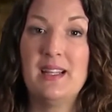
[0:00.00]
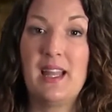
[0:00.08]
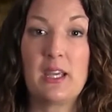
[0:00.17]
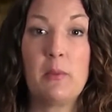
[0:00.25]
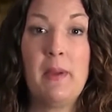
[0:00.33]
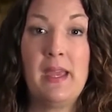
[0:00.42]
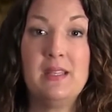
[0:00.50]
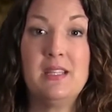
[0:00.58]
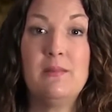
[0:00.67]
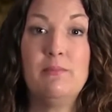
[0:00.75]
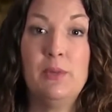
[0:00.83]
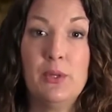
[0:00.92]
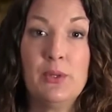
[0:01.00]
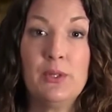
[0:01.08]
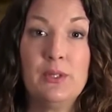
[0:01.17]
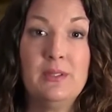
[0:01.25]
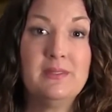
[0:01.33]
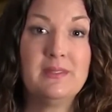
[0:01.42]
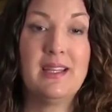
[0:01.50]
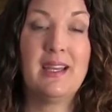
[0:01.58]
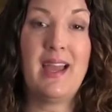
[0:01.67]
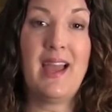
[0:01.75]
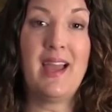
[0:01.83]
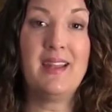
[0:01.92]
like a painted mural
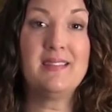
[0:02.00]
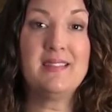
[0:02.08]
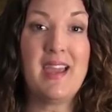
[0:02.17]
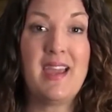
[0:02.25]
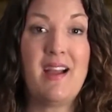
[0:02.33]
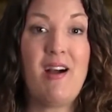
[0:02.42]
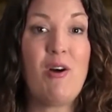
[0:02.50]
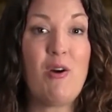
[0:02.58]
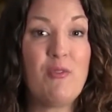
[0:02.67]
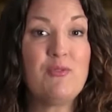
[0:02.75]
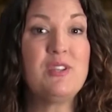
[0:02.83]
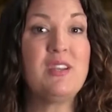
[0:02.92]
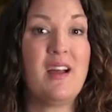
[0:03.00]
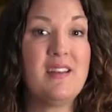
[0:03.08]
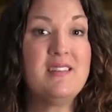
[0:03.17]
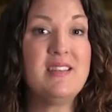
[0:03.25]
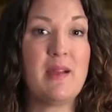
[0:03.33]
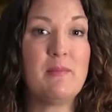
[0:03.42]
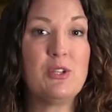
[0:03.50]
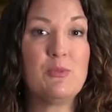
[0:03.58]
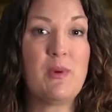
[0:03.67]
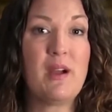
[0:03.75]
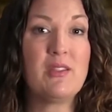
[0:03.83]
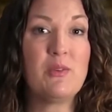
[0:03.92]
and they are often
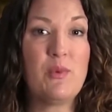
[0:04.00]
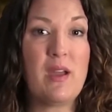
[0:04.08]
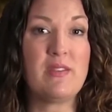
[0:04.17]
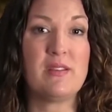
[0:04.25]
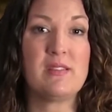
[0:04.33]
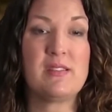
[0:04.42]
undamaged by the weather.